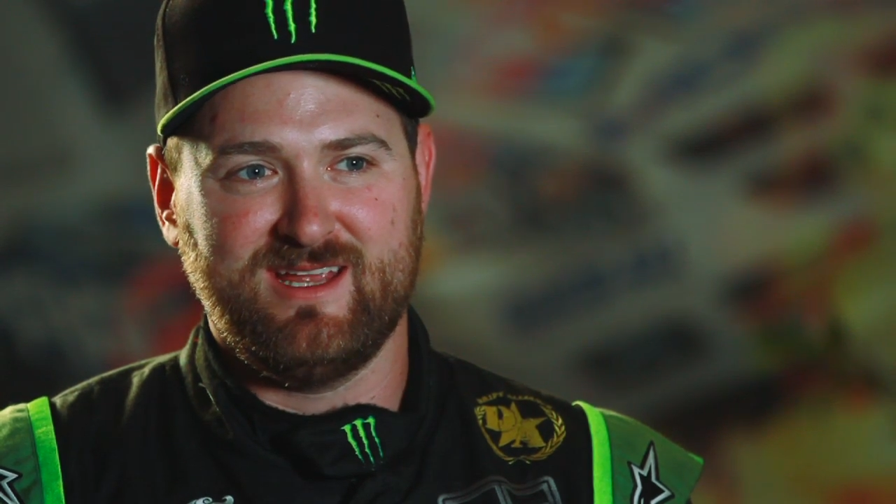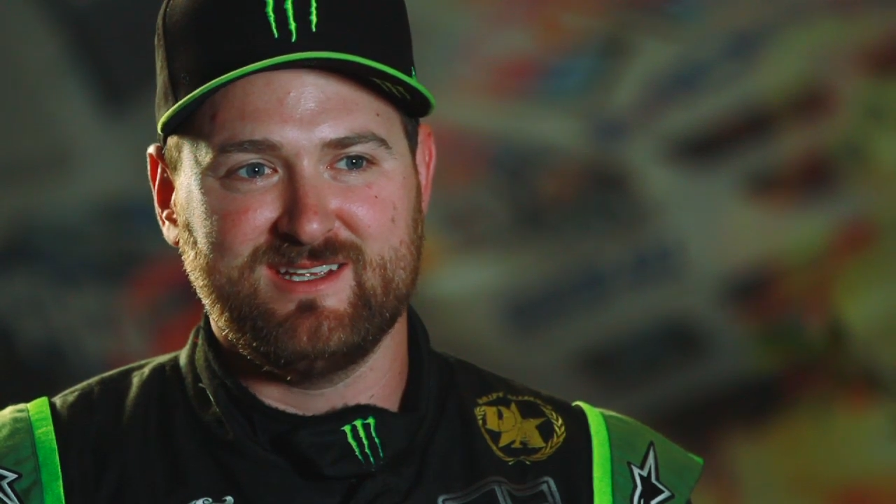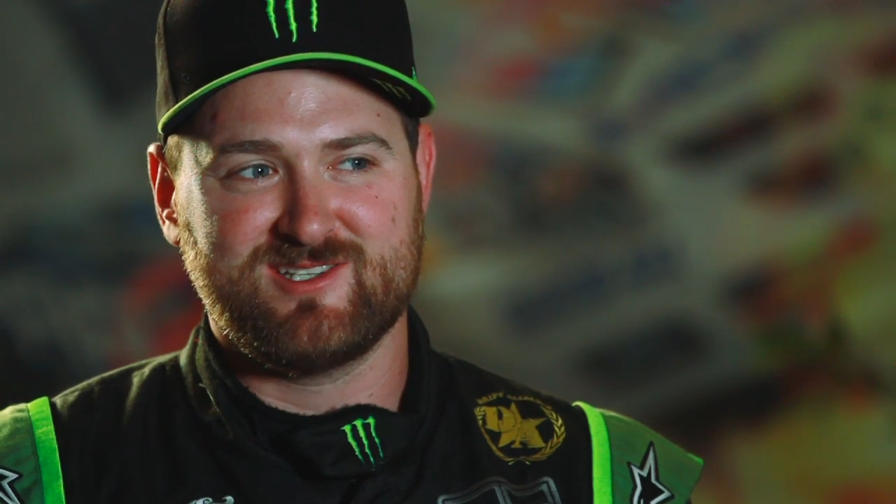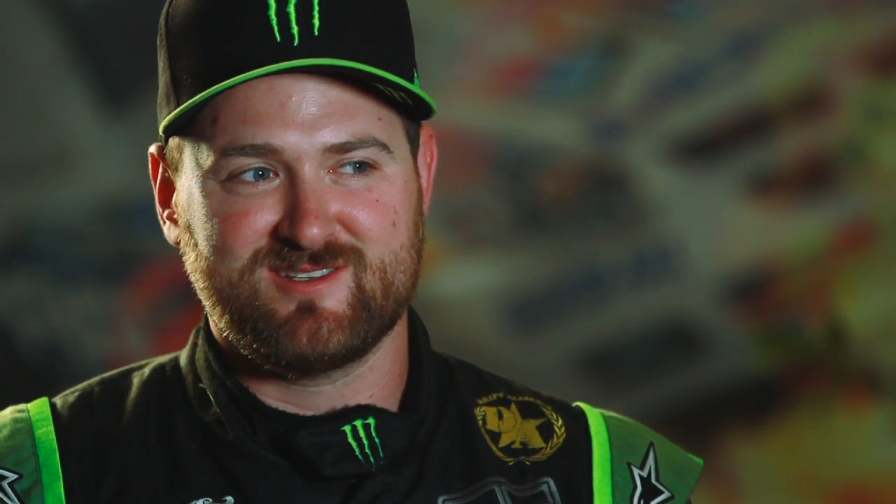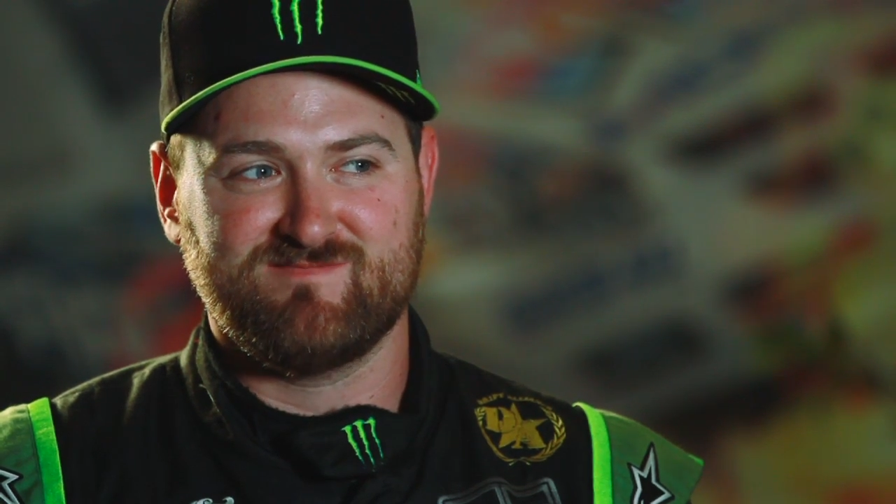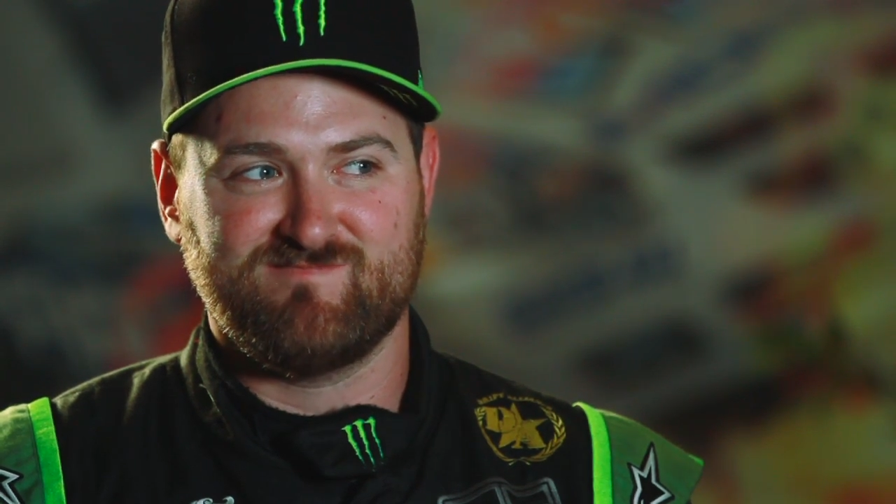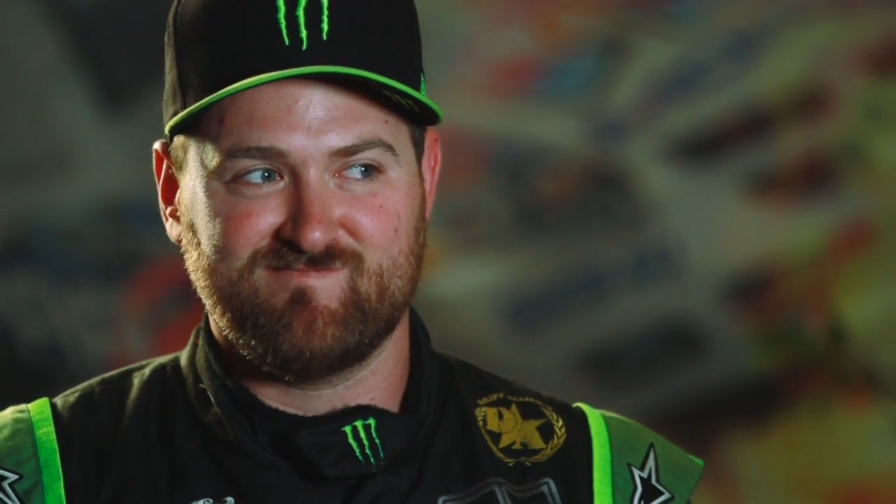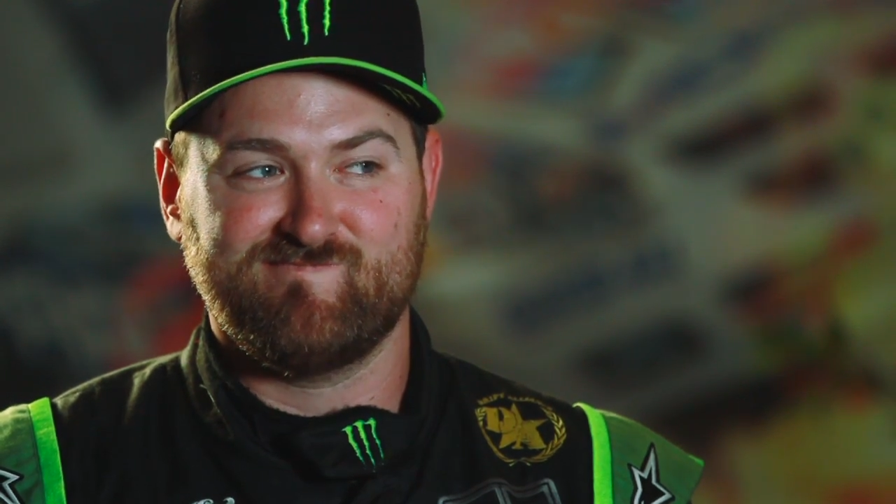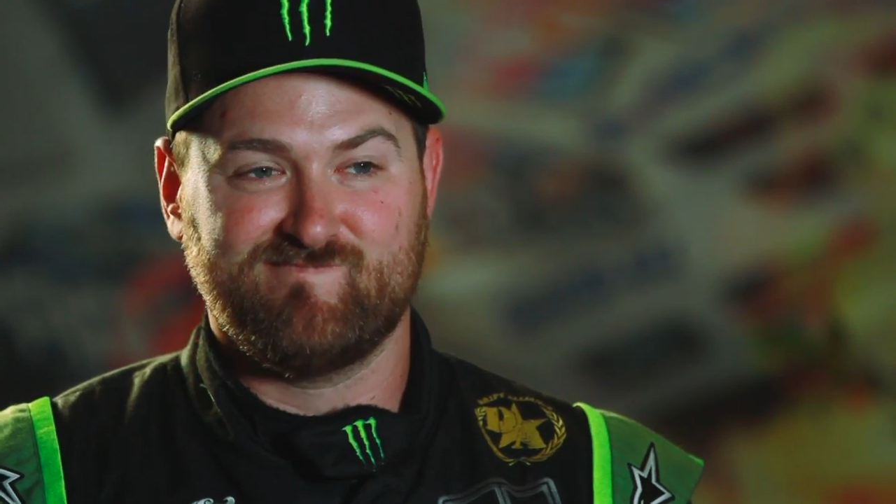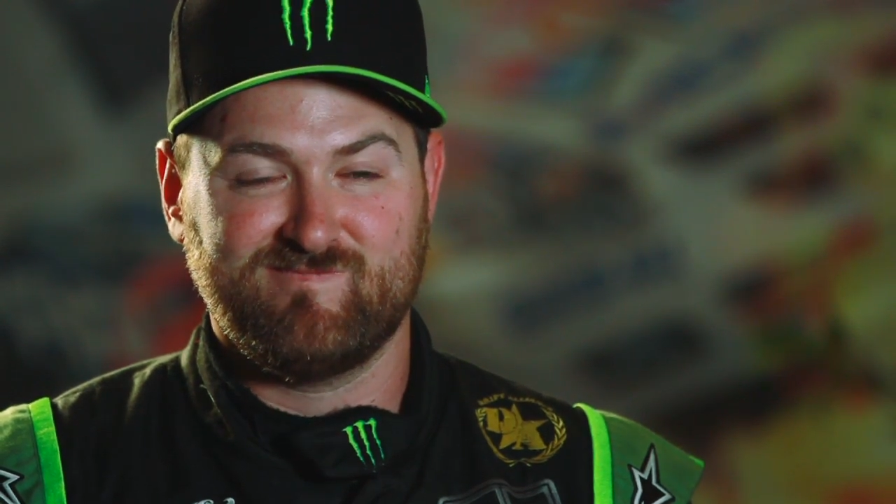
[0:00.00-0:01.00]
he's
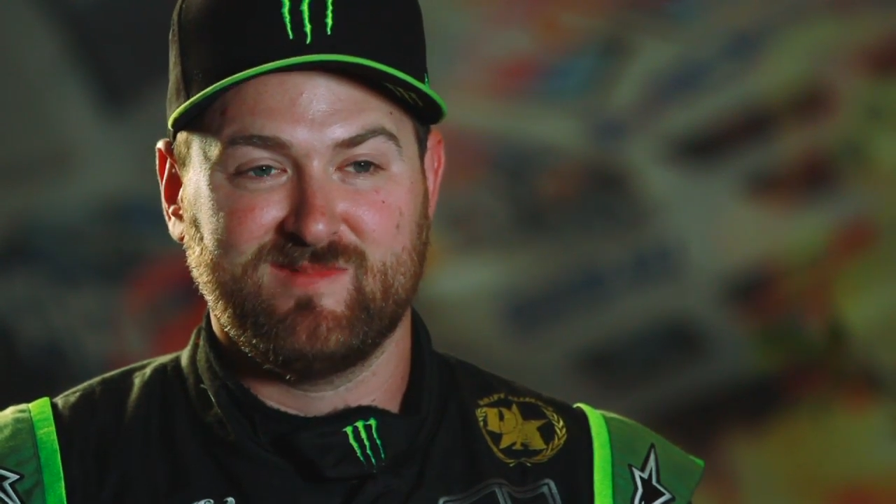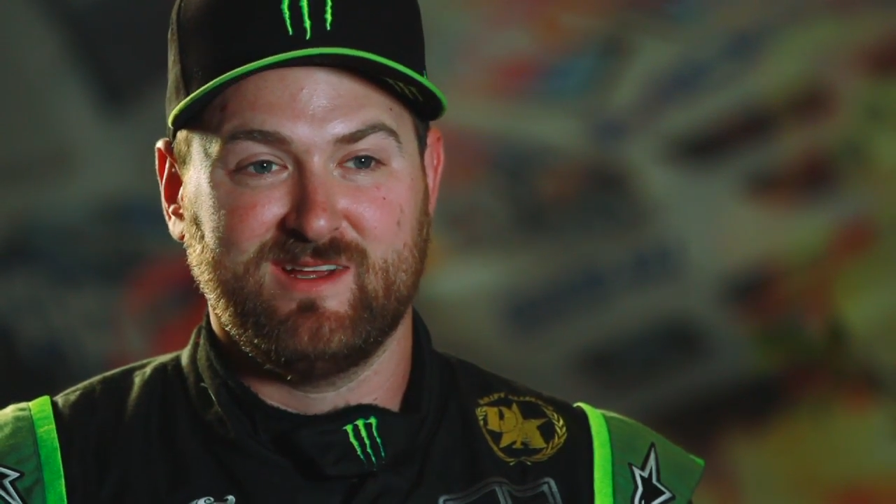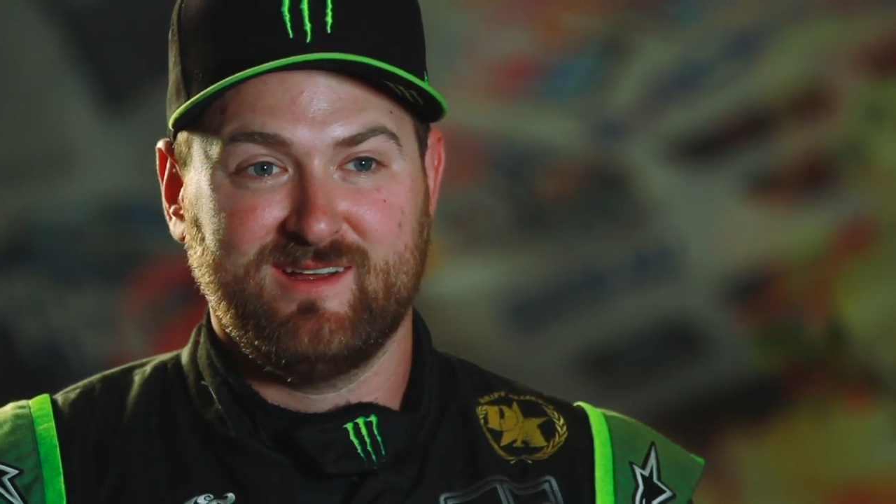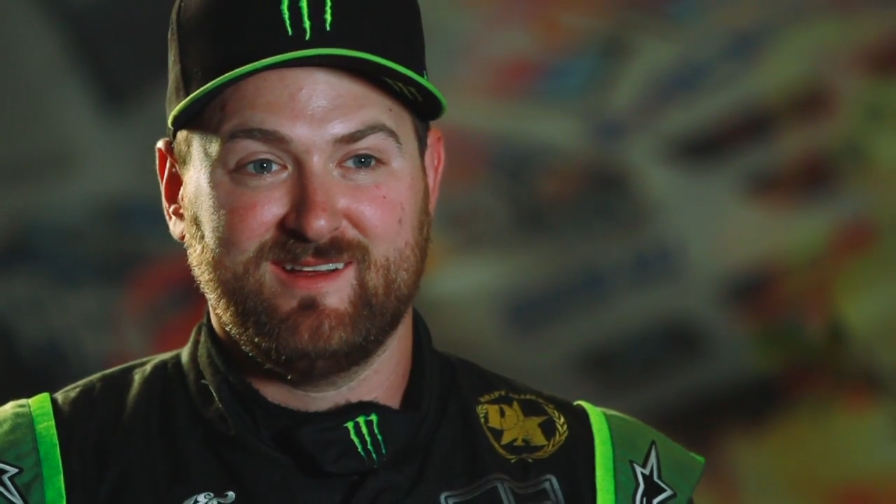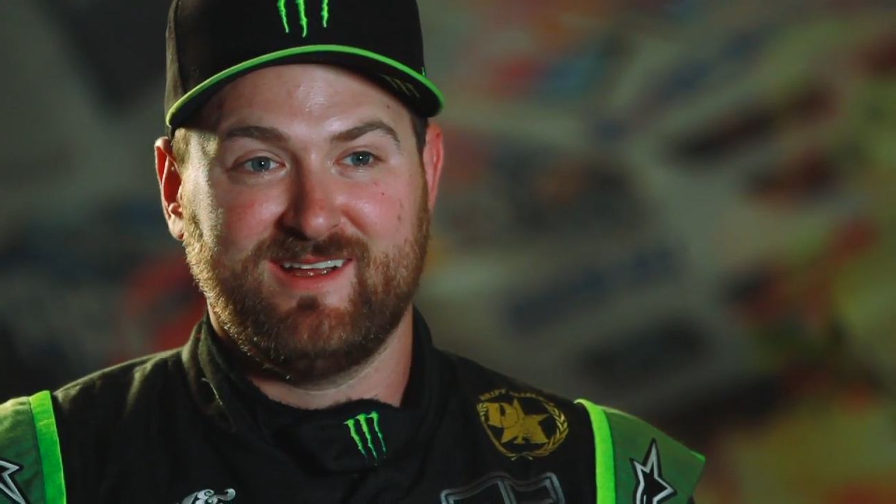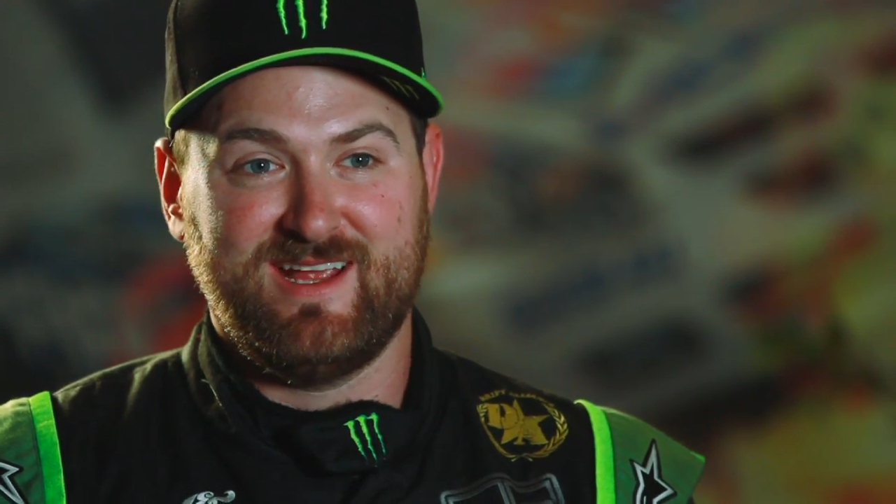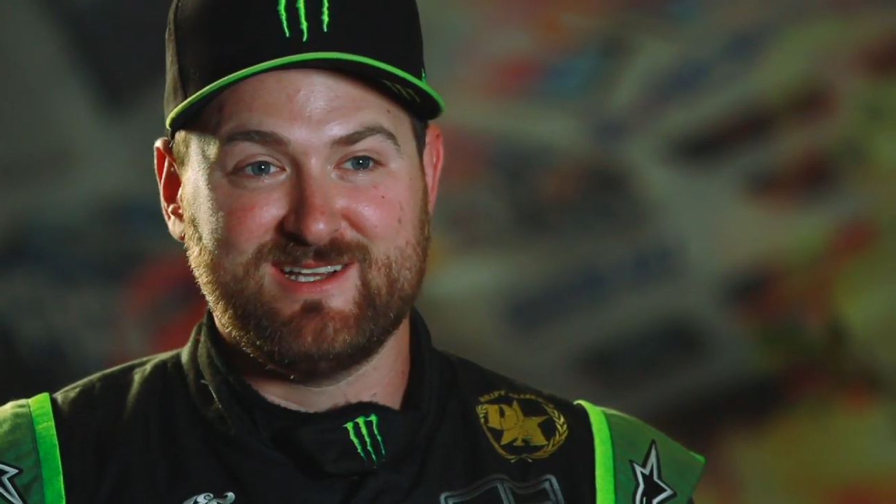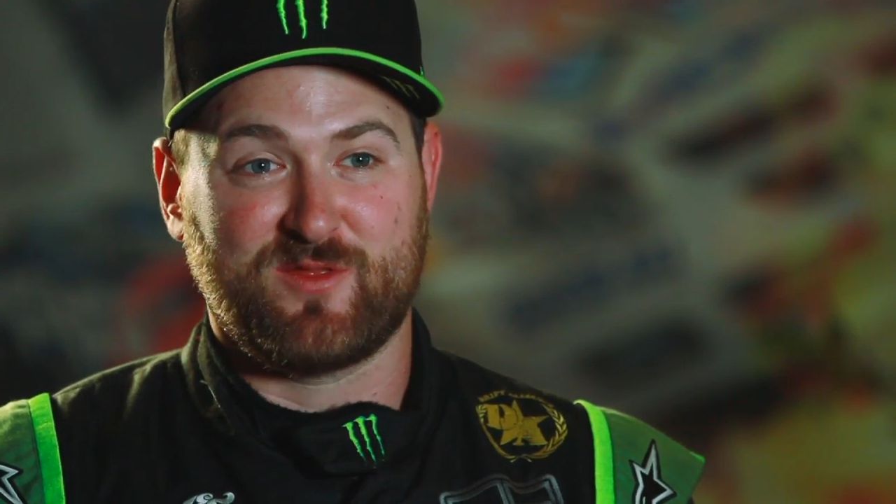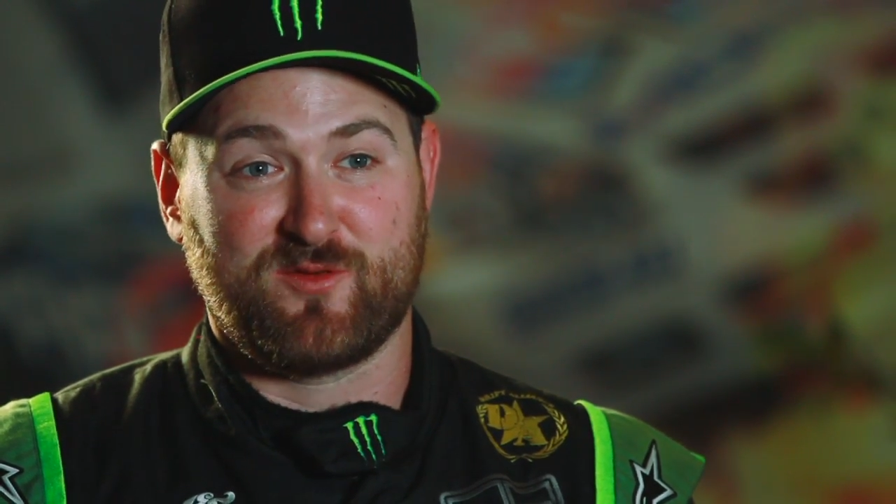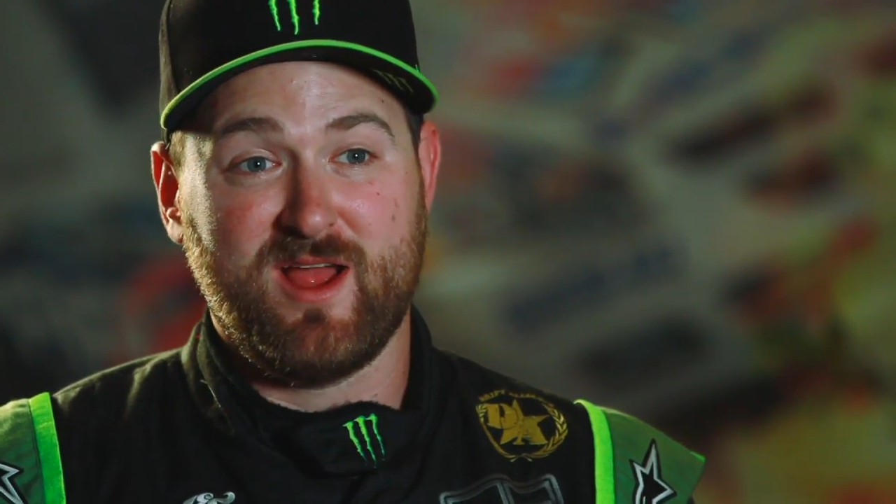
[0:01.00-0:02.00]

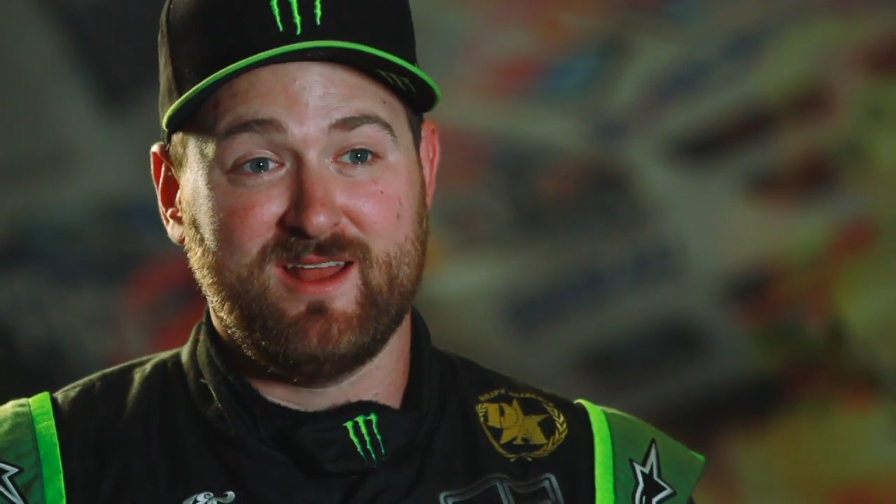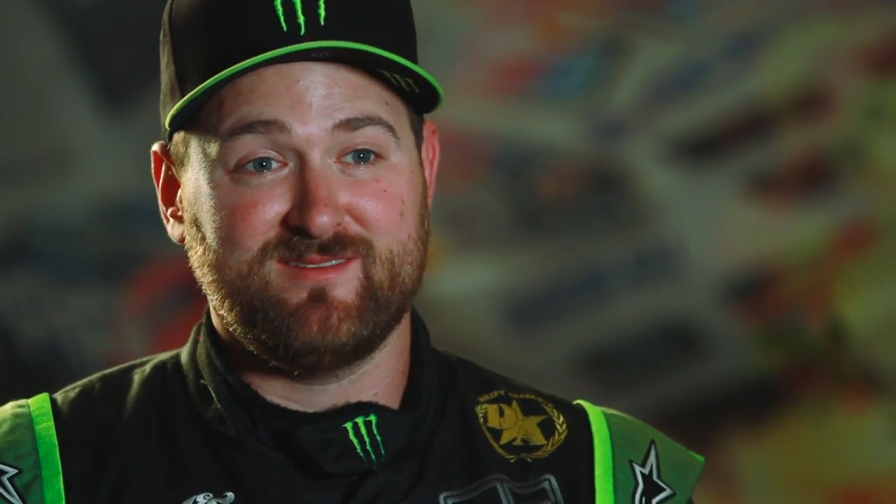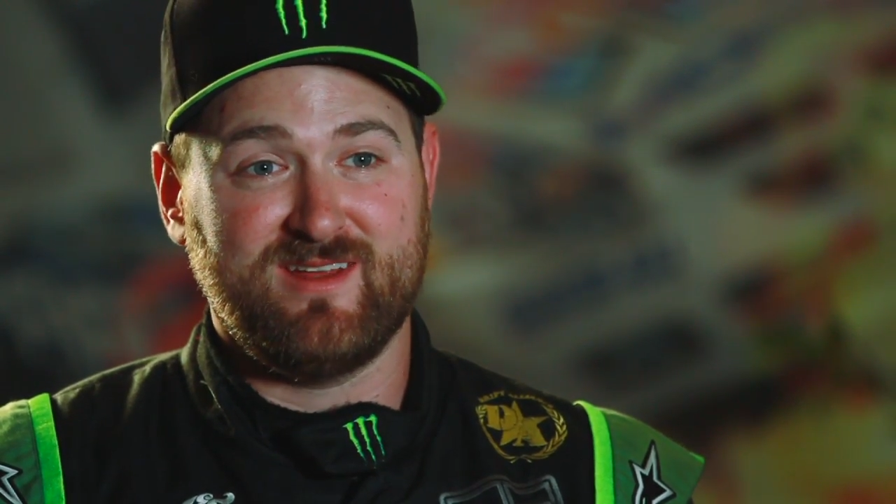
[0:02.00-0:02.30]
a threat,